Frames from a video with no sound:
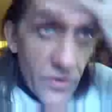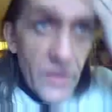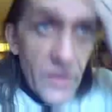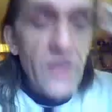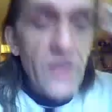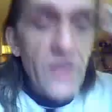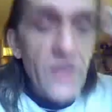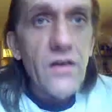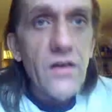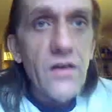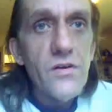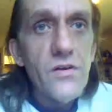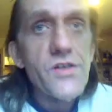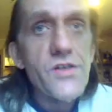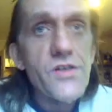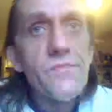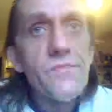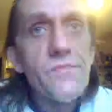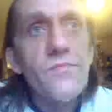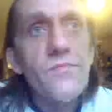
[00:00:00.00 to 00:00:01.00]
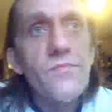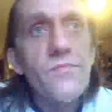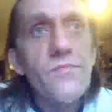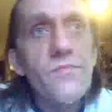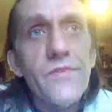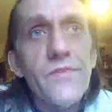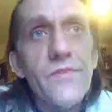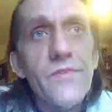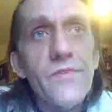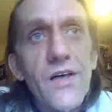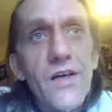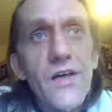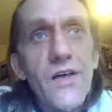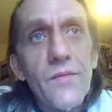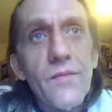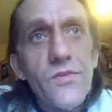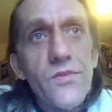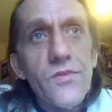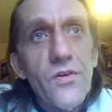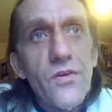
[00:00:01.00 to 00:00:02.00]
to Carlos
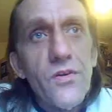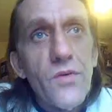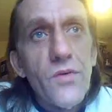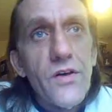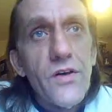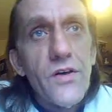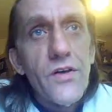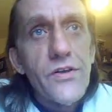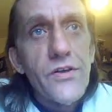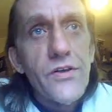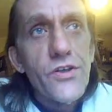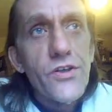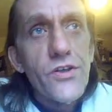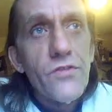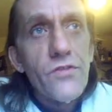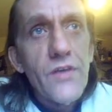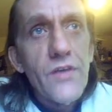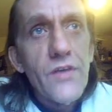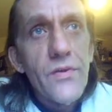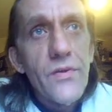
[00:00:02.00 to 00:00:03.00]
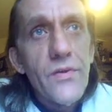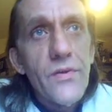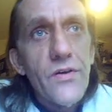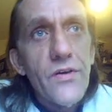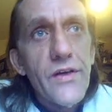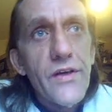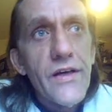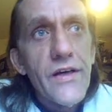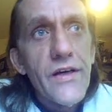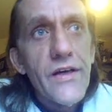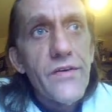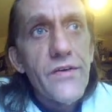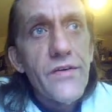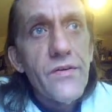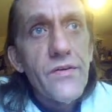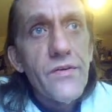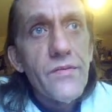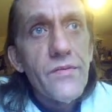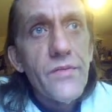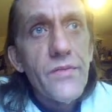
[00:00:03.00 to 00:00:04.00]
um, Don Juan, you shouldn't rub it on your head.
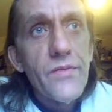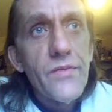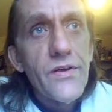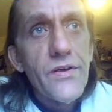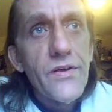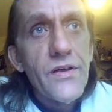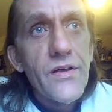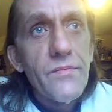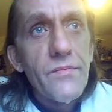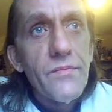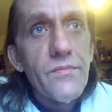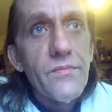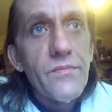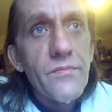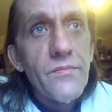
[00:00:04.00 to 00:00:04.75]
But um,